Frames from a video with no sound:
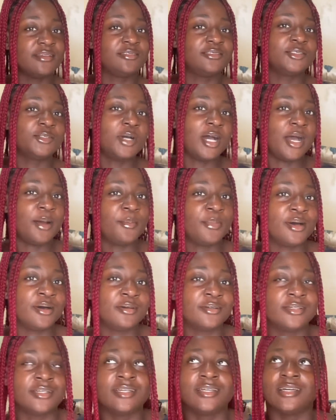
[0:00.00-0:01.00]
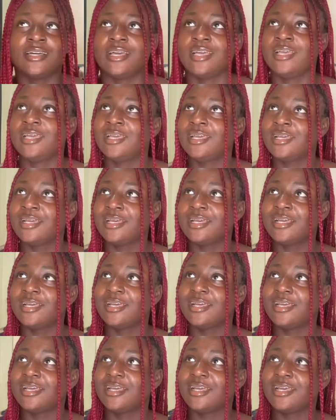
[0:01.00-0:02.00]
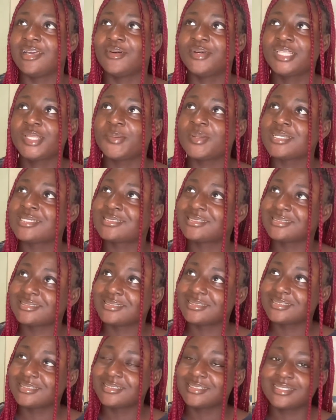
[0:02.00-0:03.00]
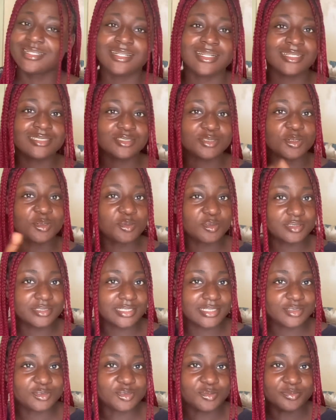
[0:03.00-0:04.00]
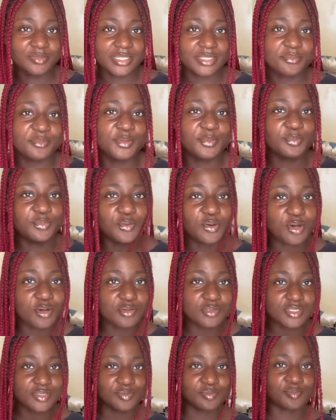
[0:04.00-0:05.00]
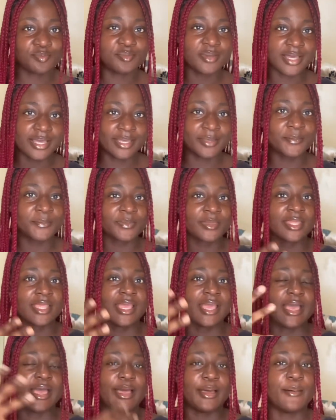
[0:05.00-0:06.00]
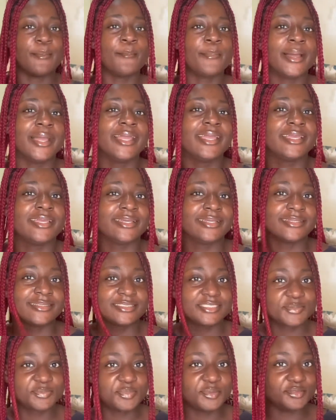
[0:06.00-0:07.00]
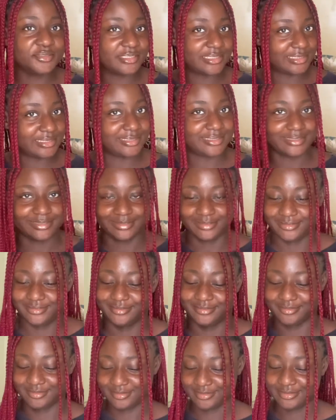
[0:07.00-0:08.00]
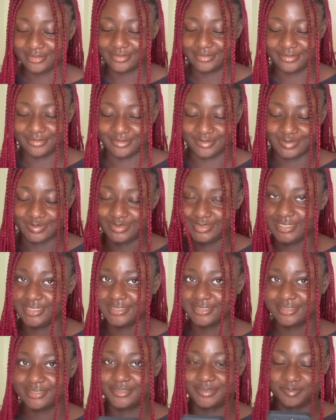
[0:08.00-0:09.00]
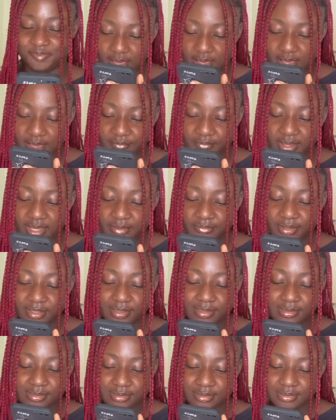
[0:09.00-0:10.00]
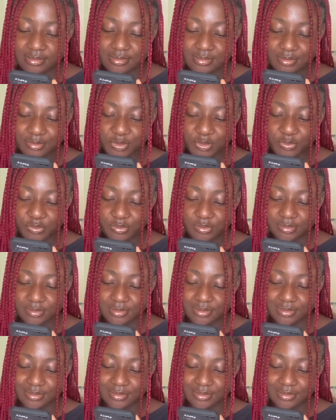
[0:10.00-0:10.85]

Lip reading: Don't about what am I saying? Let's not go there. Don't make me pull out my spirits. Yes. Have I ever kissed someone?